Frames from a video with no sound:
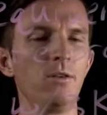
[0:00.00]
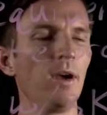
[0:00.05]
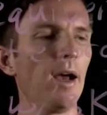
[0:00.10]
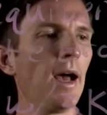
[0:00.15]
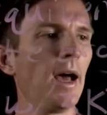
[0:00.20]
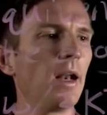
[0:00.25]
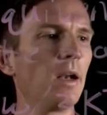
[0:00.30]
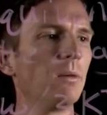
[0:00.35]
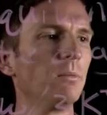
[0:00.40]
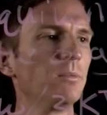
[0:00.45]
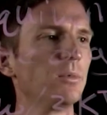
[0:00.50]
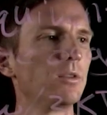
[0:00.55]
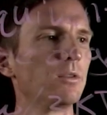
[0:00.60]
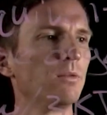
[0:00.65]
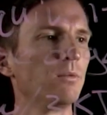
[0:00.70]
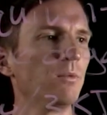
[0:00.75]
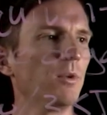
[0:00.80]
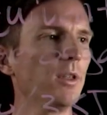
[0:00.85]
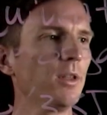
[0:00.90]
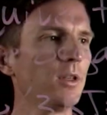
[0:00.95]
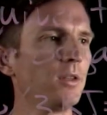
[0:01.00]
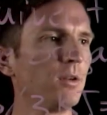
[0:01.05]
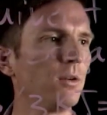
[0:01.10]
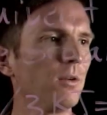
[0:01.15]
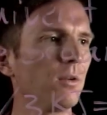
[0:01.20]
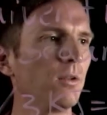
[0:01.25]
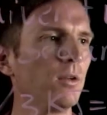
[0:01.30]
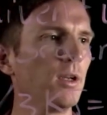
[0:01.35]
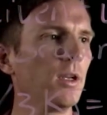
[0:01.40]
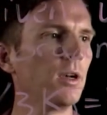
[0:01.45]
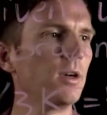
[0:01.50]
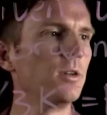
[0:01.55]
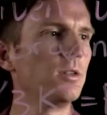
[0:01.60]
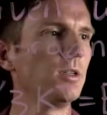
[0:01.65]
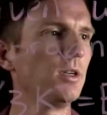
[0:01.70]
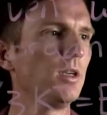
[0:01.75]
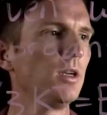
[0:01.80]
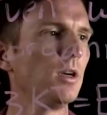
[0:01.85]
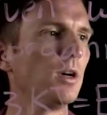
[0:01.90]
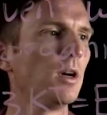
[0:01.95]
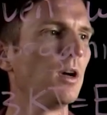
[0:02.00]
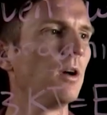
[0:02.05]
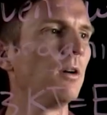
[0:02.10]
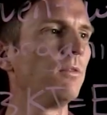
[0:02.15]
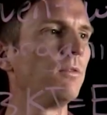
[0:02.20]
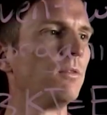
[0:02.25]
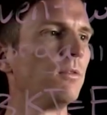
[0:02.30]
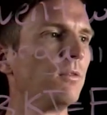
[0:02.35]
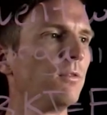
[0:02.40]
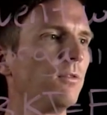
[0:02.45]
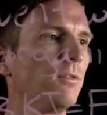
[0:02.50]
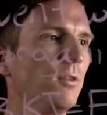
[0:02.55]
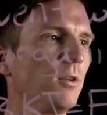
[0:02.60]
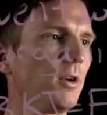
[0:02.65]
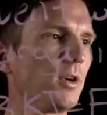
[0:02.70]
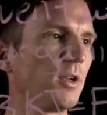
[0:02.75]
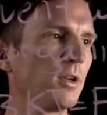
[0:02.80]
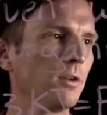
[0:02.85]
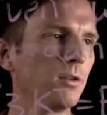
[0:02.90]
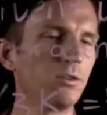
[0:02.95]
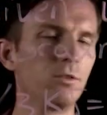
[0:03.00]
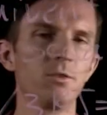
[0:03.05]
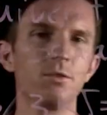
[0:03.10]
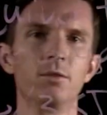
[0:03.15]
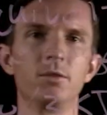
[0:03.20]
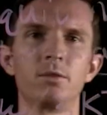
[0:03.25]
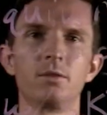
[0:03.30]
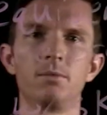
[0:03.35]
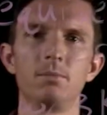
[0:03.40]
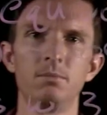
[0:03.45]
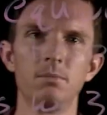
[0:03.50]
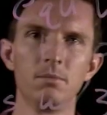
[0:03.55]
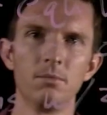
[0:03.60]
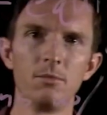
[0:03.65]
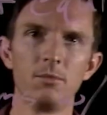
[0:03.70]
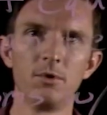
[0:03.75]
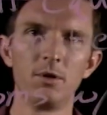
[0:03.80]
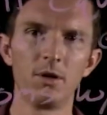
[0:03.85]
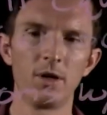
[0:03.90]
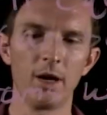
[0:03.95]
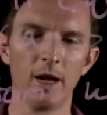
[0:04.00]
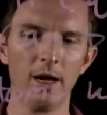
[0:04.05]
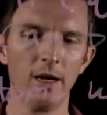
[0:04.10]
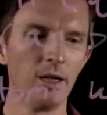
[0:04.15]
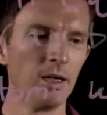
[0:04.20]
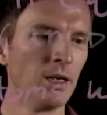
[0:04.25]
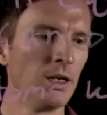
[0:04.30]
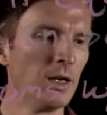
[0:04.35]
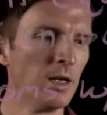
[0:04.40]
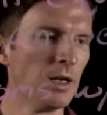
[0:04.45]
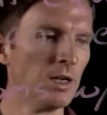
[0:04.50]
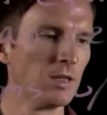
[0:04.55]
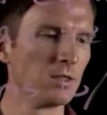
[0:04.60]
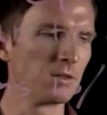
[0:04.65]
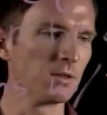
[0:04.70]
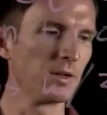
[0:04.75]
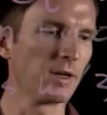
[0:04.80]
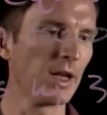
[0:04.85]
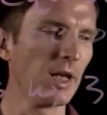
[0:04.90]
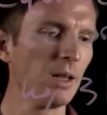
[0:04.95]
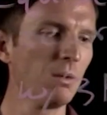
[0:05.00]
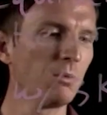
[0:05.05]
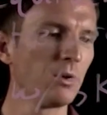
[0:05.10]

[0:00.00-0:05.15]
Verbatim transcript: two atoms with a total energy of 4 kilojoules. Okay, so